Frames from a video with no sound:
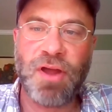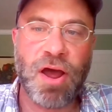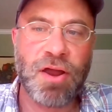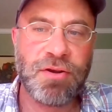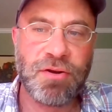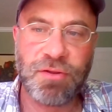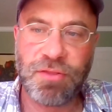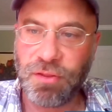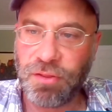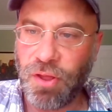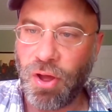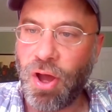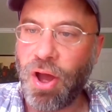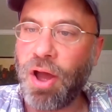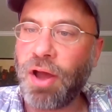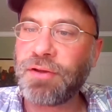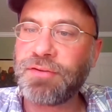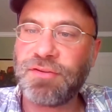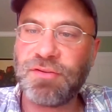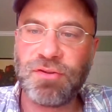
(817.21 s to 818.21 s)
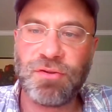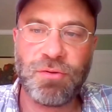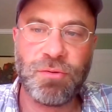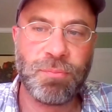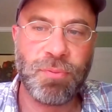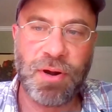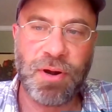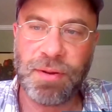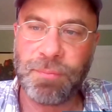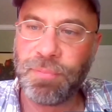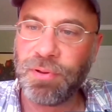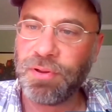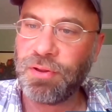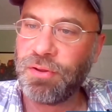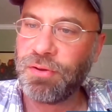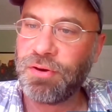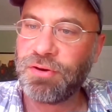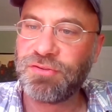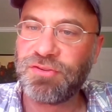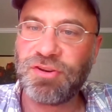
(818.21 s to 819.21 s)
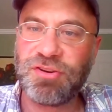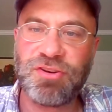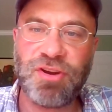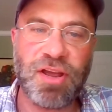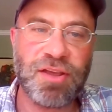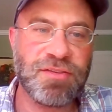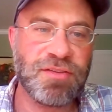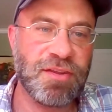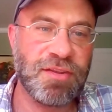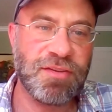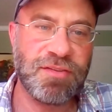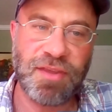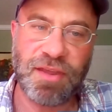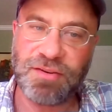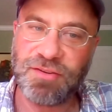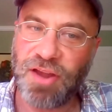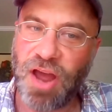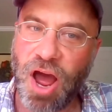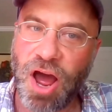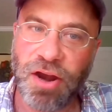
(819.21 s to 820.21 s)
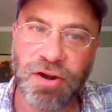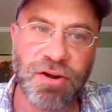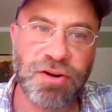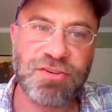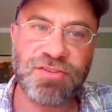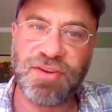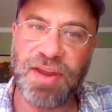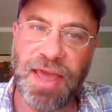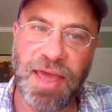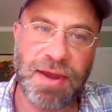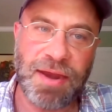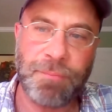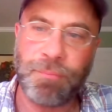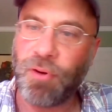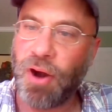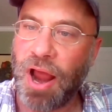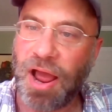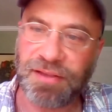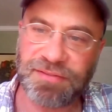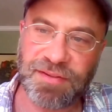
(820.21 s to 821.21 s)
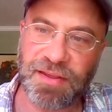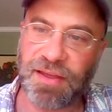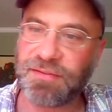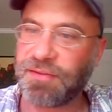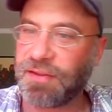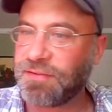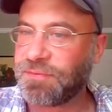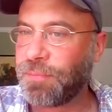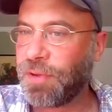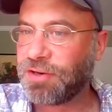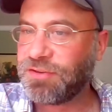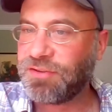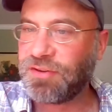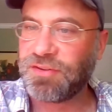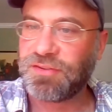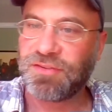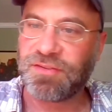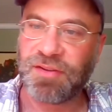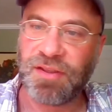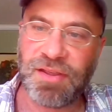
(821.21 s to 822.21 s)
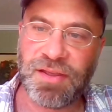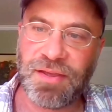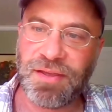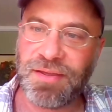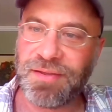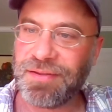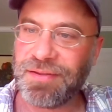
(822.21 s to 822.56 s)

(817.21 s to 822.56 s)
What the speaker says: under the law to bring polluters to justice and to understand process as much as